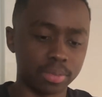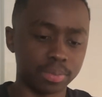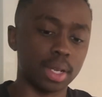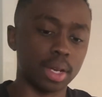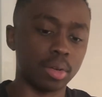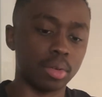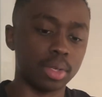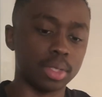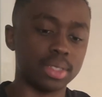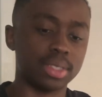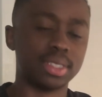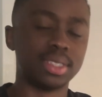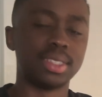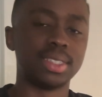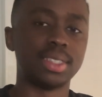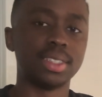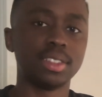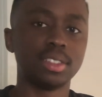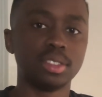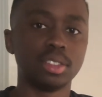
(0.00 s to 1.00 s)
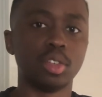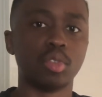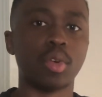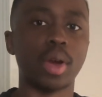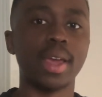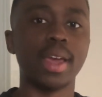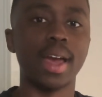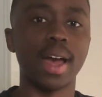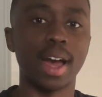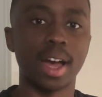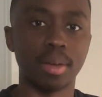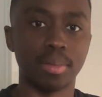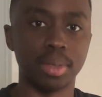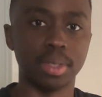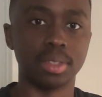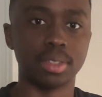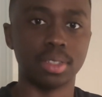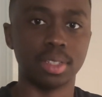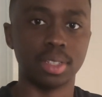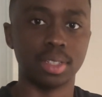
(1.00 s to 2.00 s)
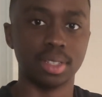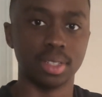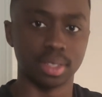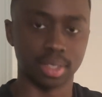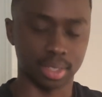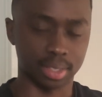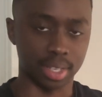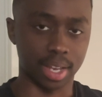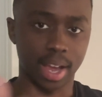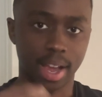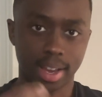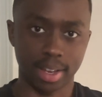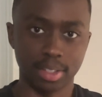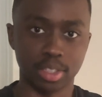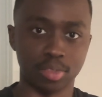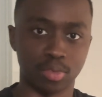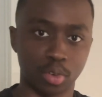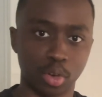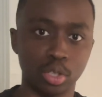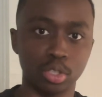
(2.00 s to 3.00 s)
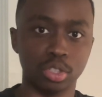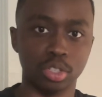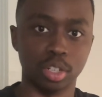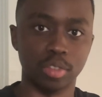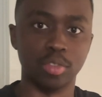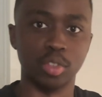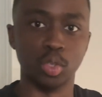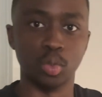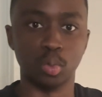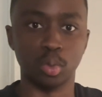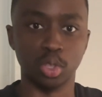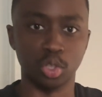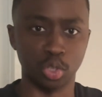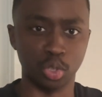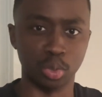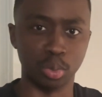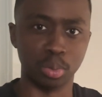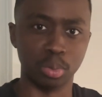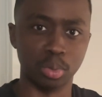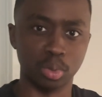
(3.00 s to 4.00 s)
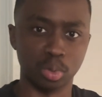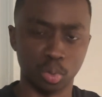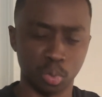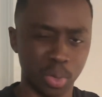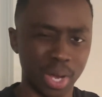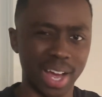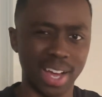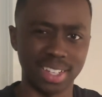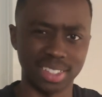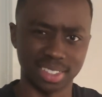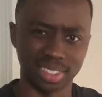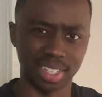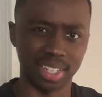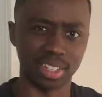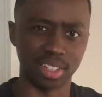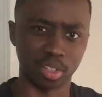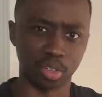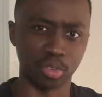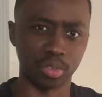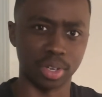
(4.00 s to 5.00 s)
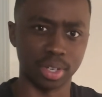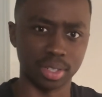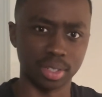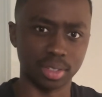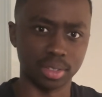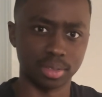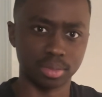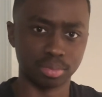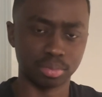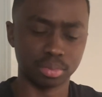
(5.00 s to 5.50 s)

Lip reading: Now, instill the right habits that the highest version of you would do, who has that already.